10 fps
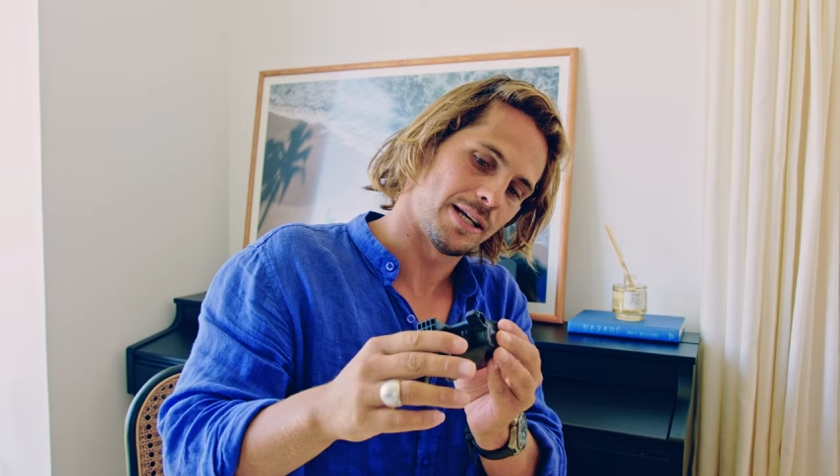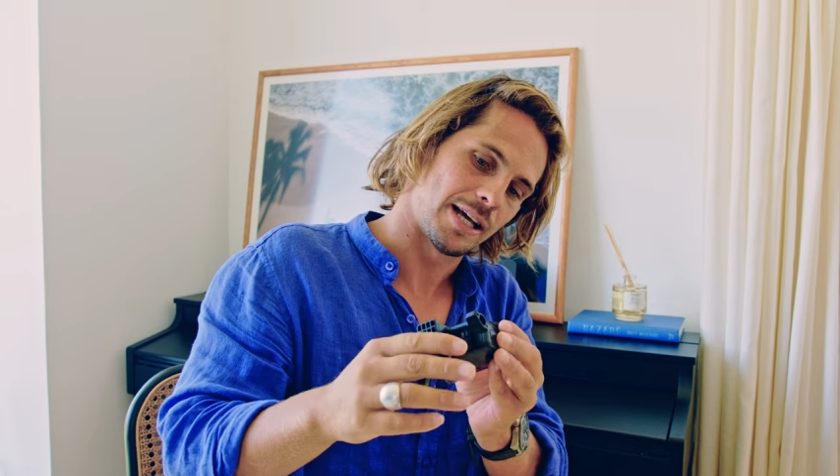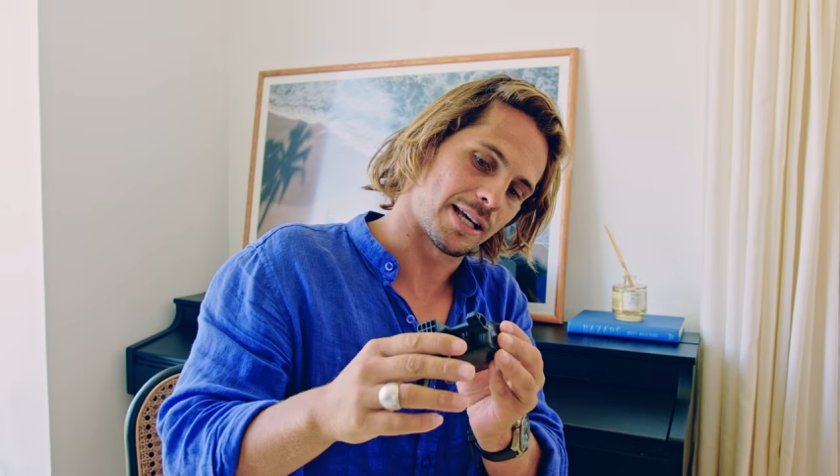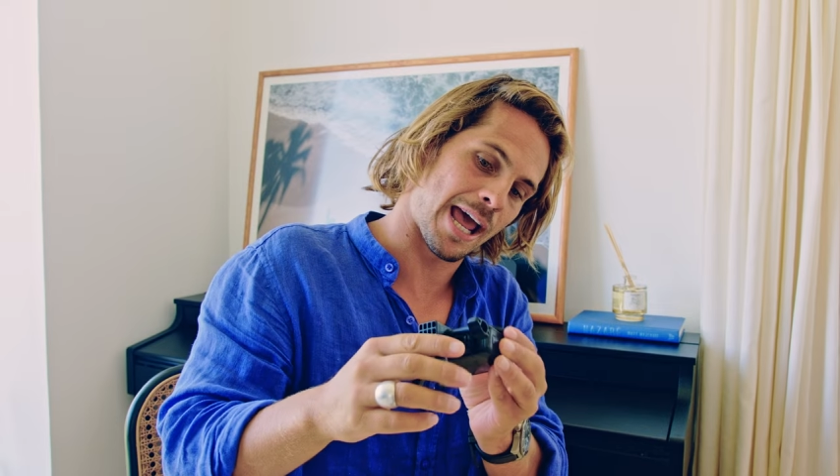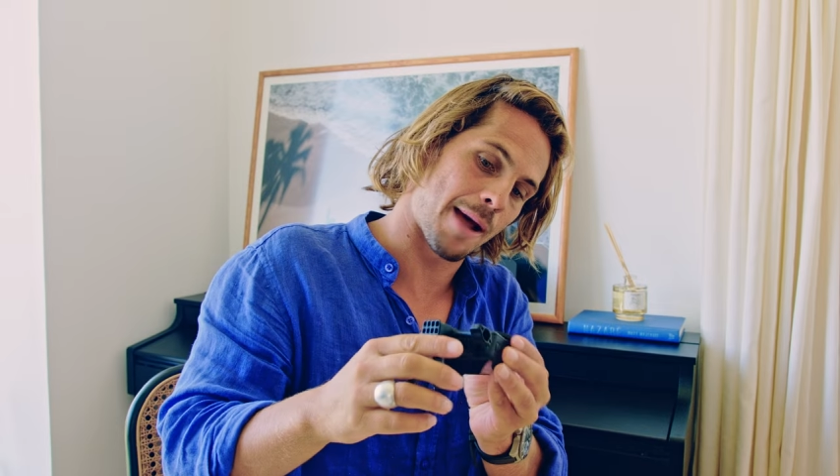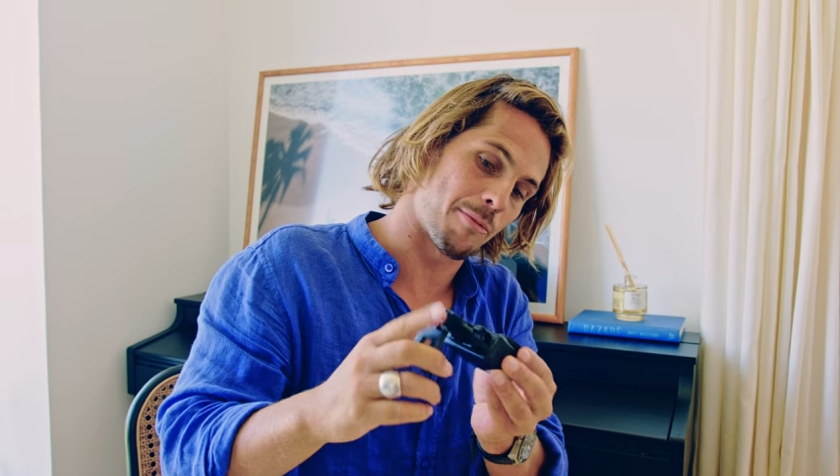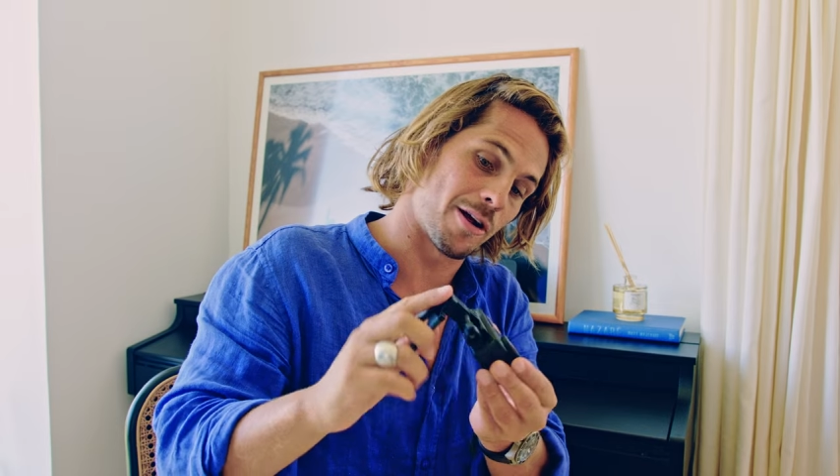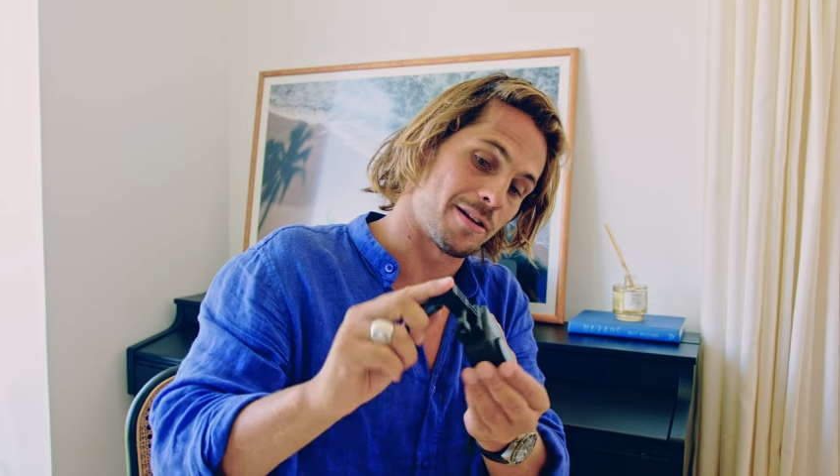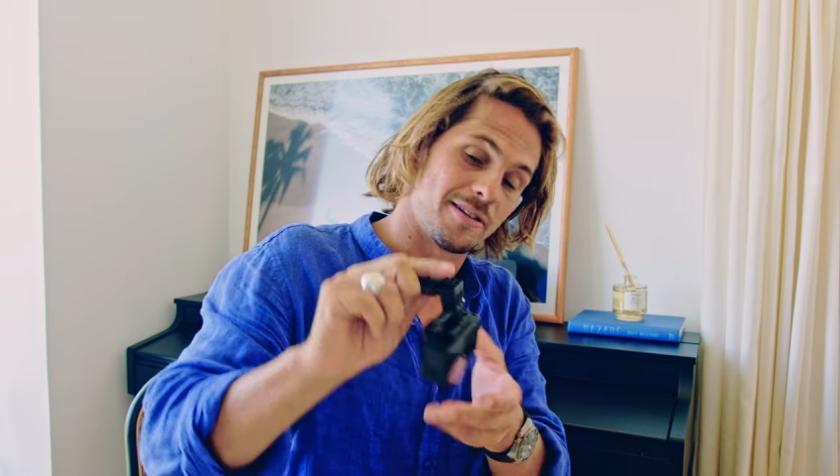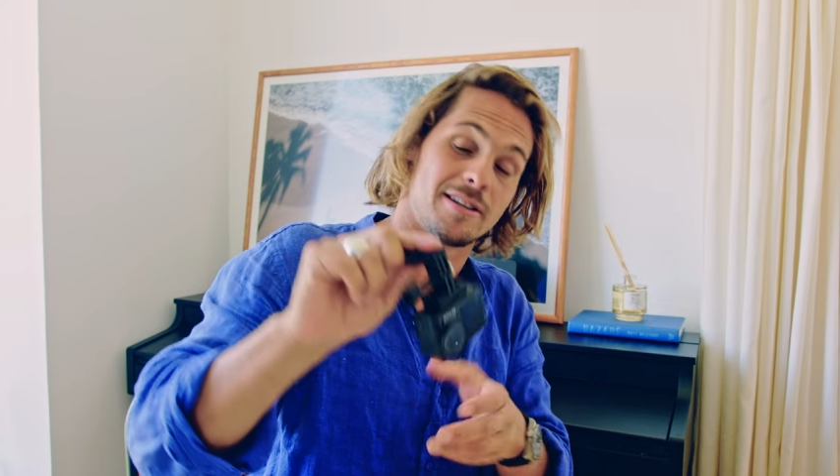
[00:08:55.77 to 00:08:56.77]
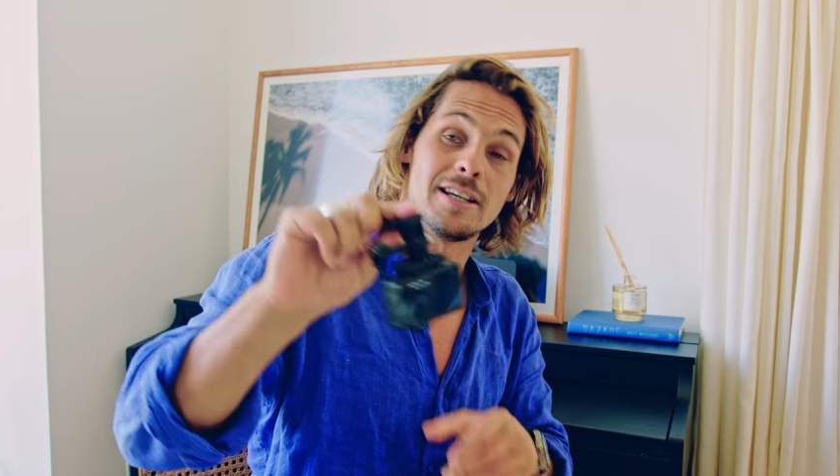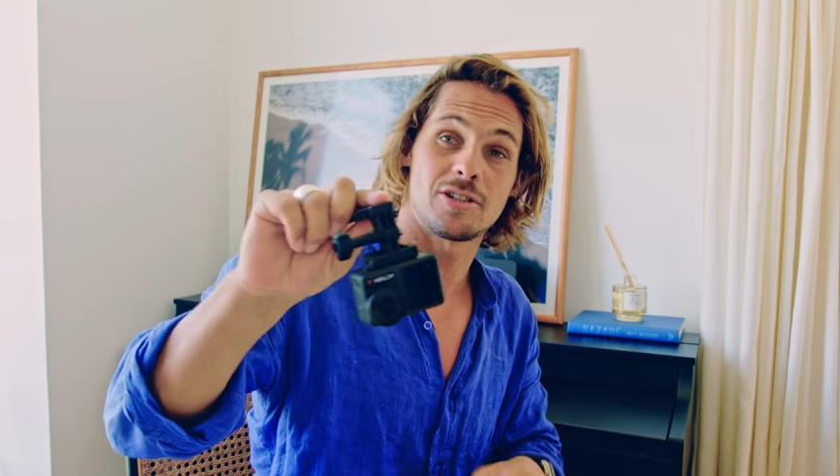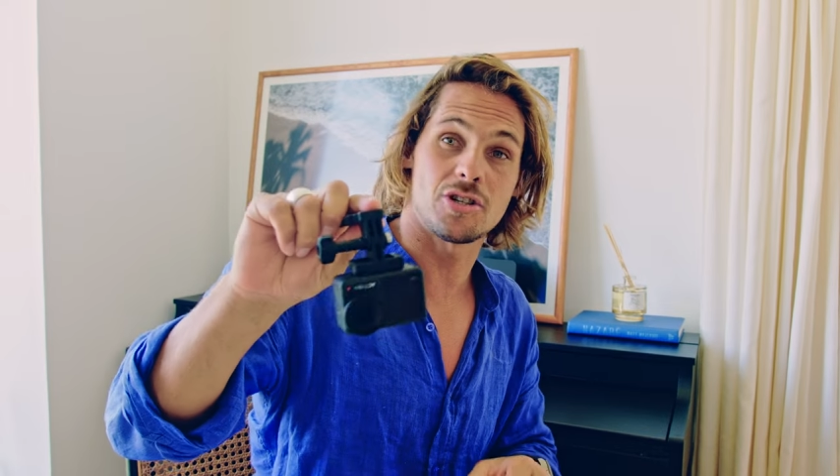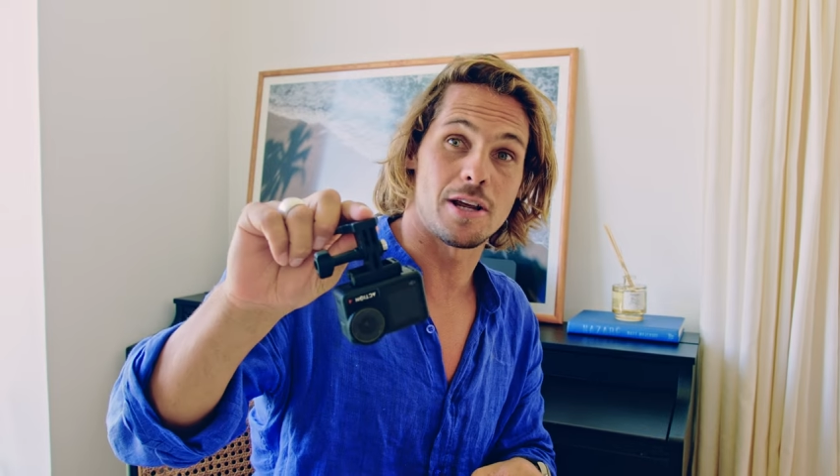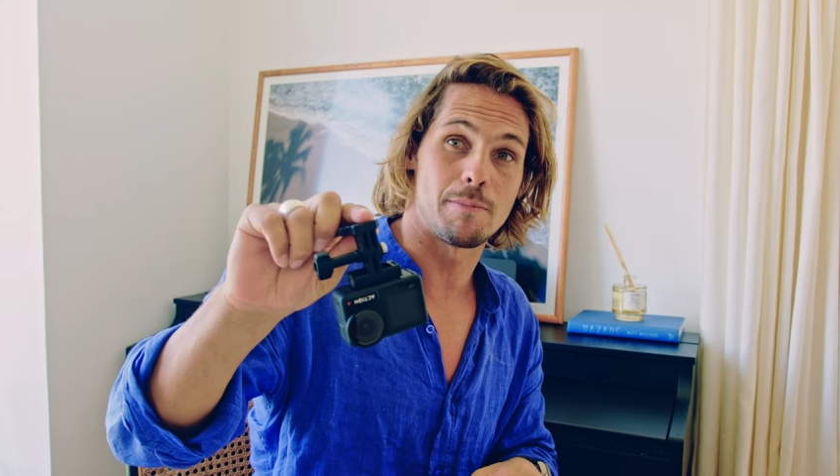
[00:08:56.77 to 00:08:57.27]
a camera this
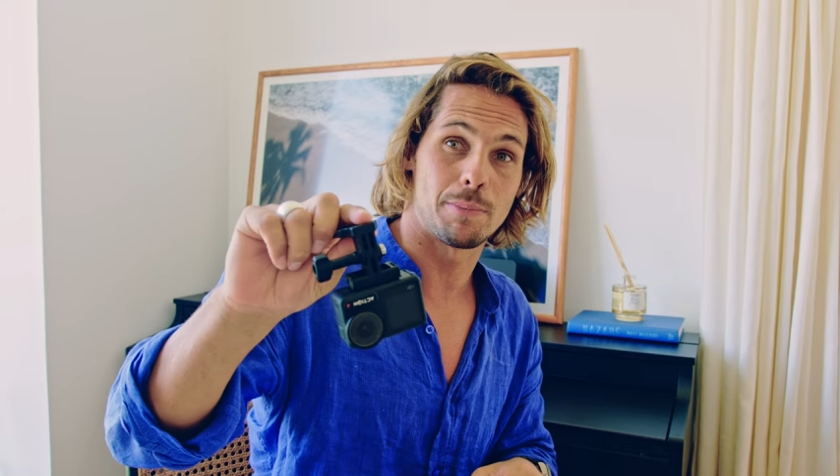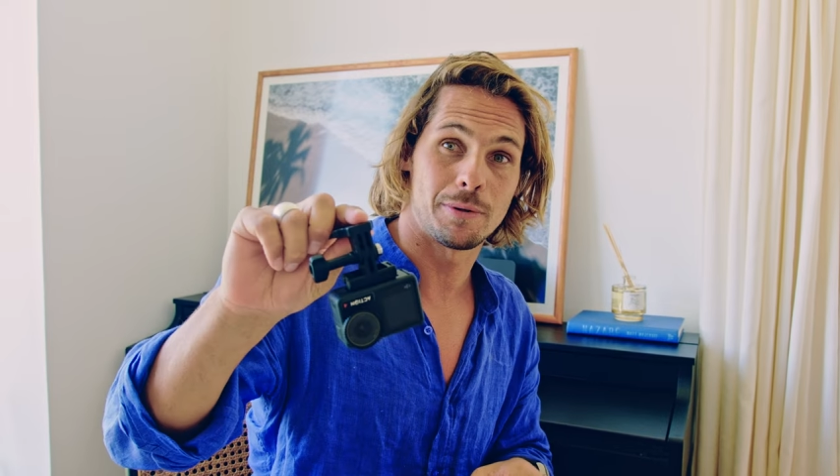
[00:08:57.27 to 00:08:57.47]
cheap,